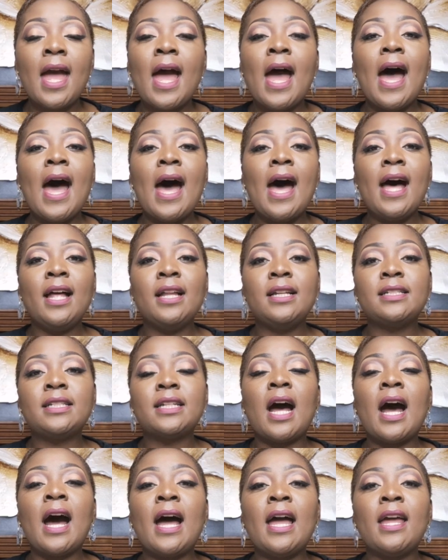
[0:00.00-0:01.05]
and
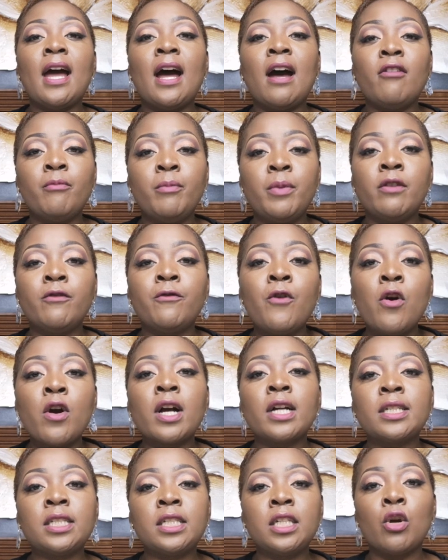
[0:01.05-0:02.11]
I have been
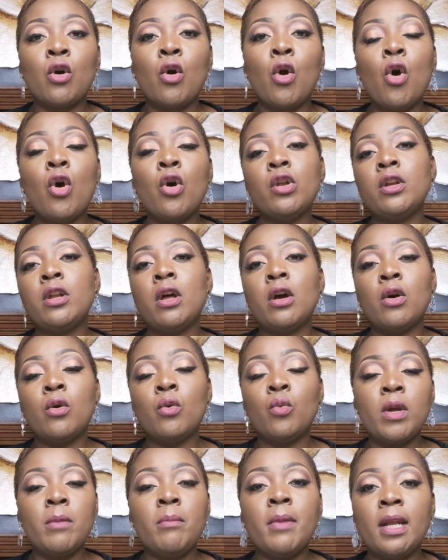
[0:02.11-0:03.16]
focusing on
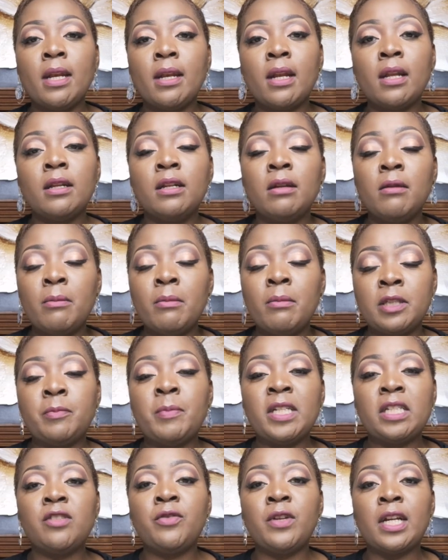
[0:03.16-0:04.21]
women
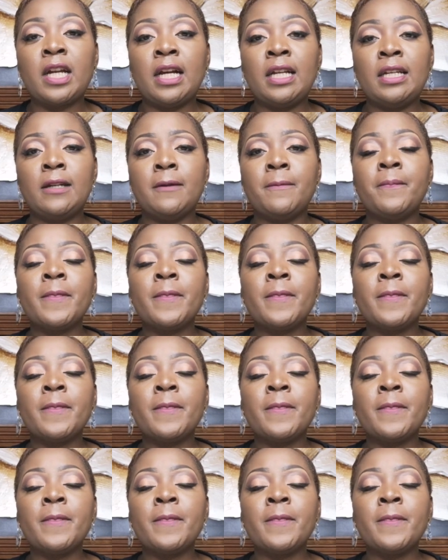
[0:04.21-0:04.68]
specifically.